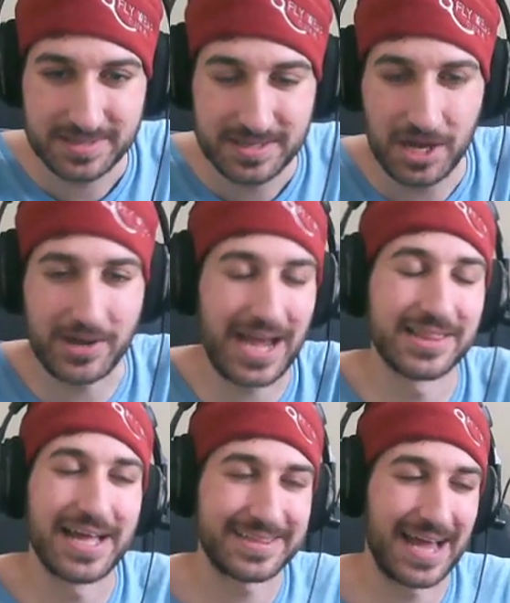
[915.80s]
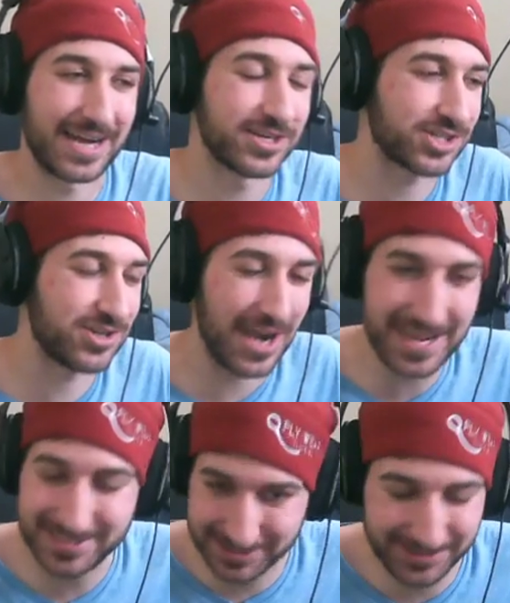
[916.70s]
Okay, I like that. Chris
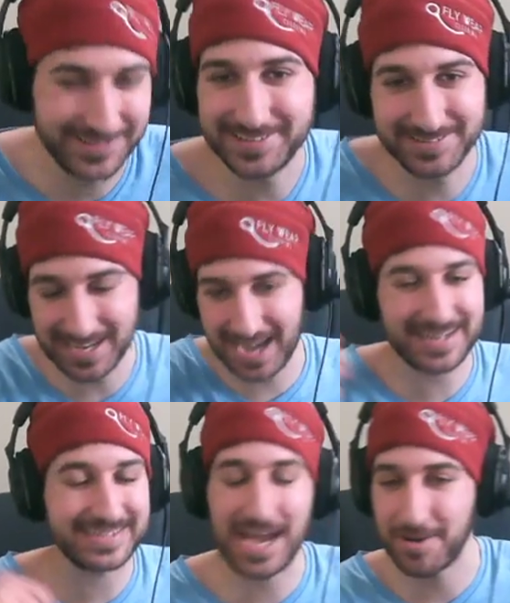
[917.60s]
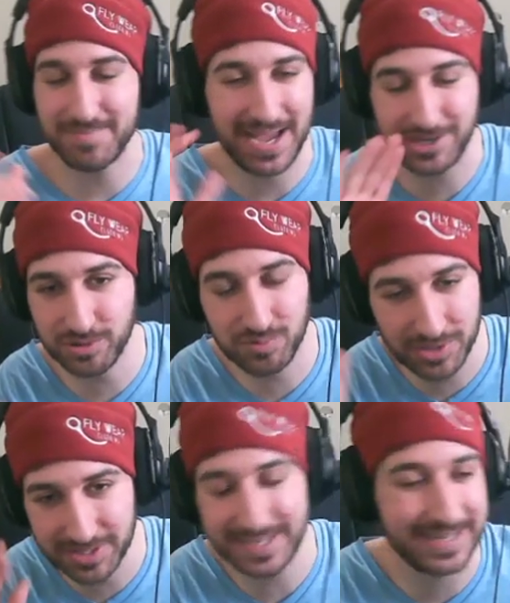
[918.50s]
Craig, dude, you got it down, man. You
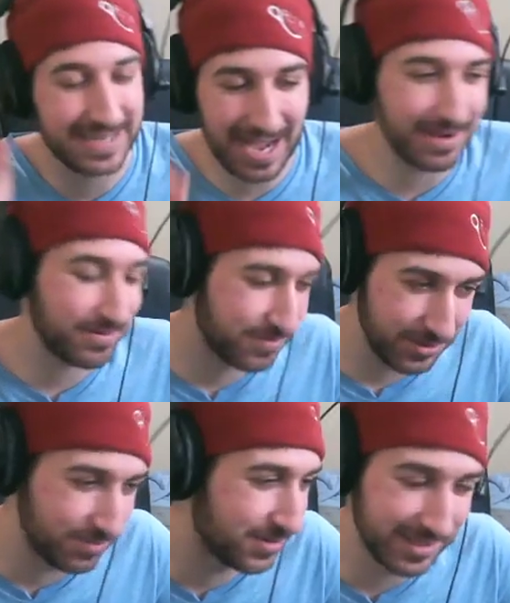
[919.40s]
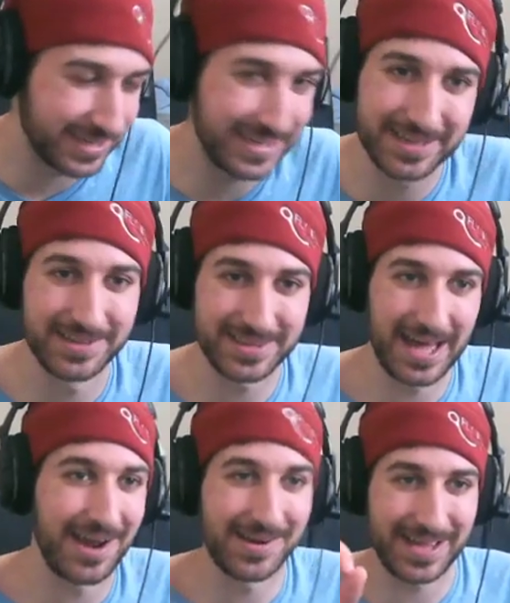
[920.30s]
really got, you really killed
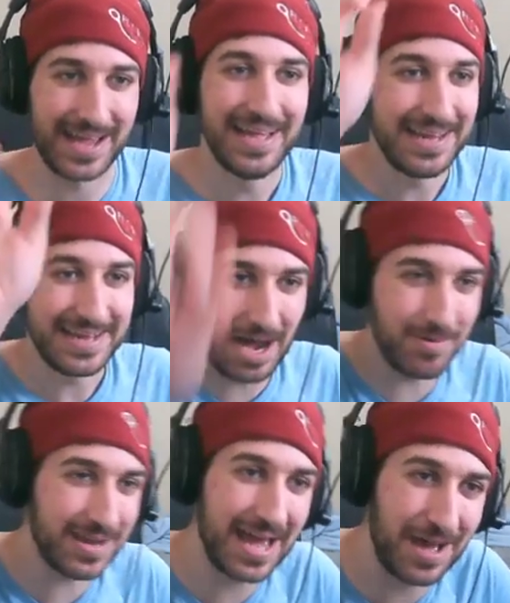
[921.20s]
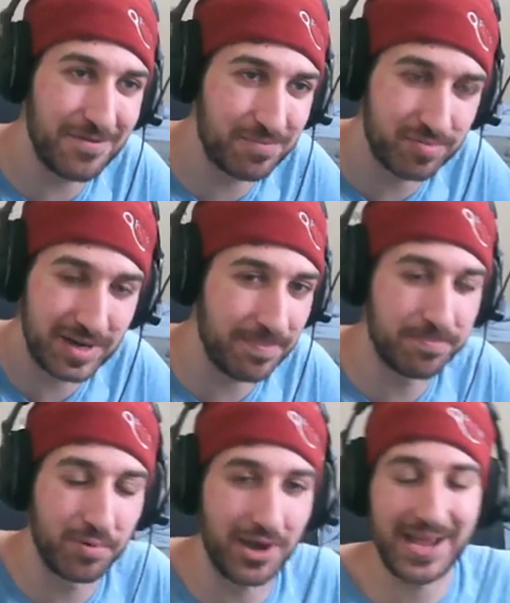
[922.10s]
that. Okay, now we have Breeton
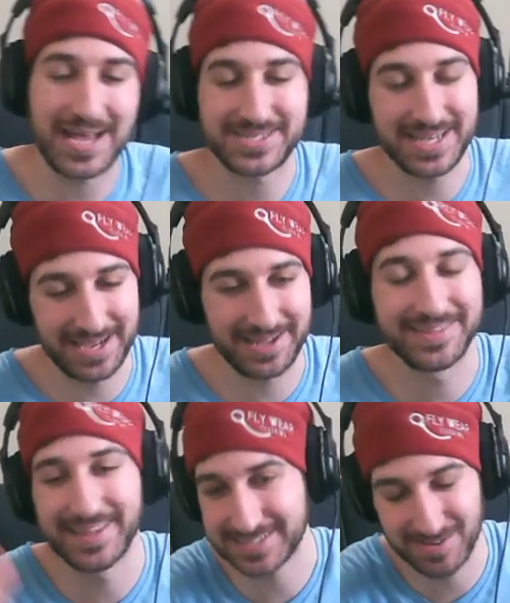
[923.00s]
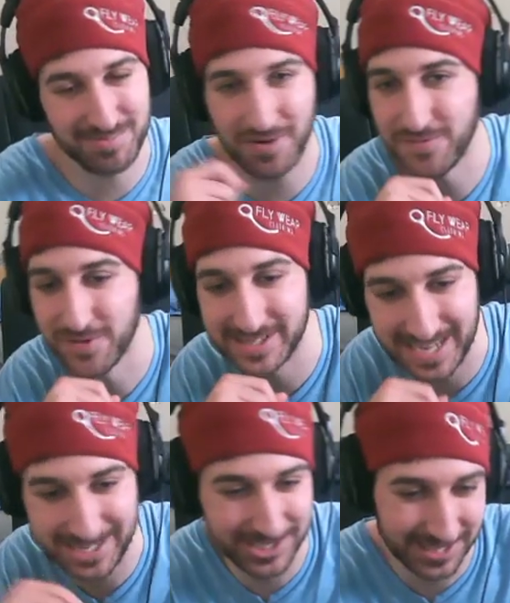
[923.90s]
Boi as hit. Let's give him our full
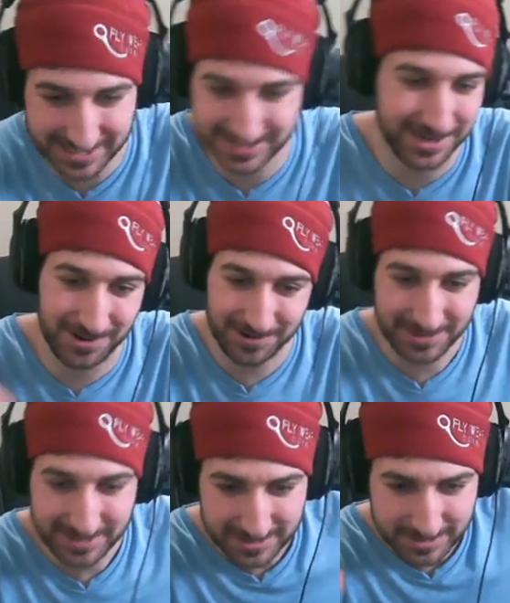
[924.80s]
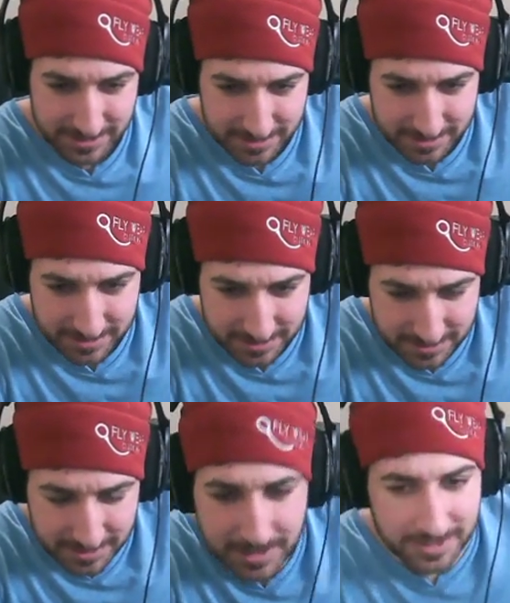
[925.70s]
attention. Let's go. To do what I do best,
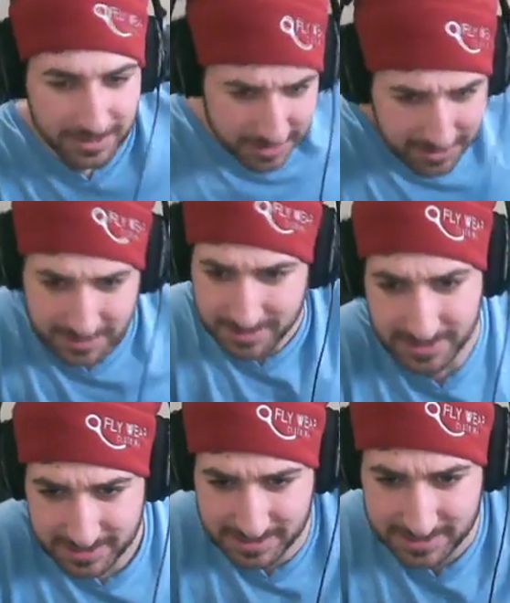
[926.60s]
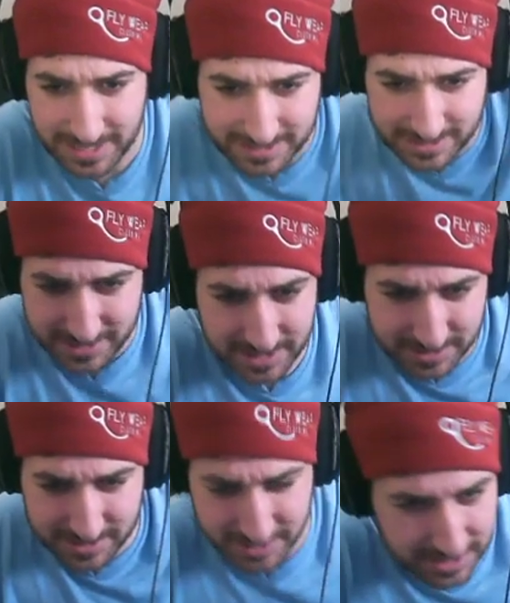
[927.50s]
Seems like beats on my hit list. I'ma
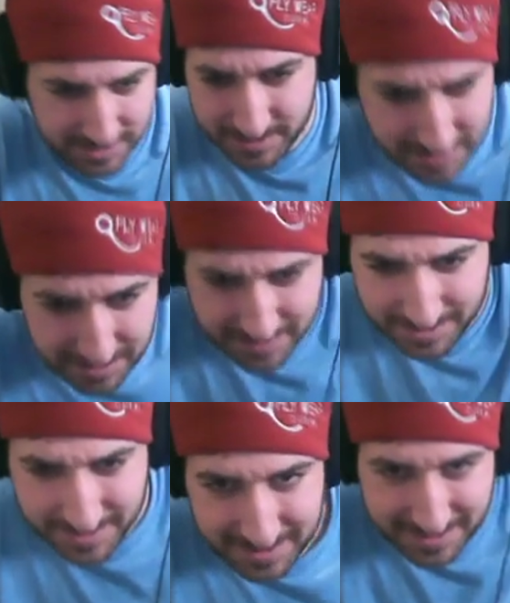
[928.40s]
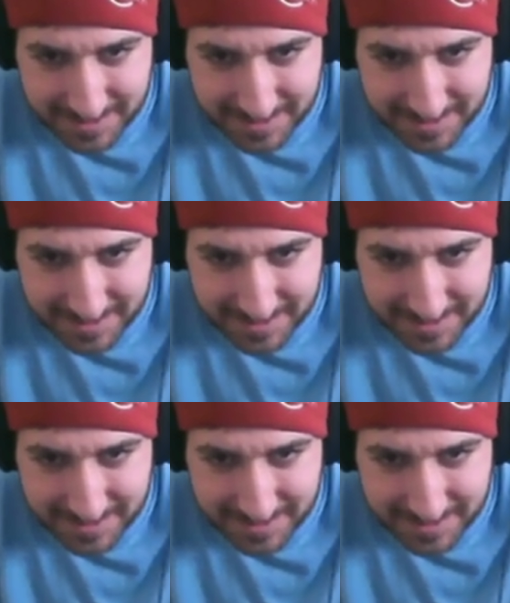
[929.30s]
kill this just need a sec,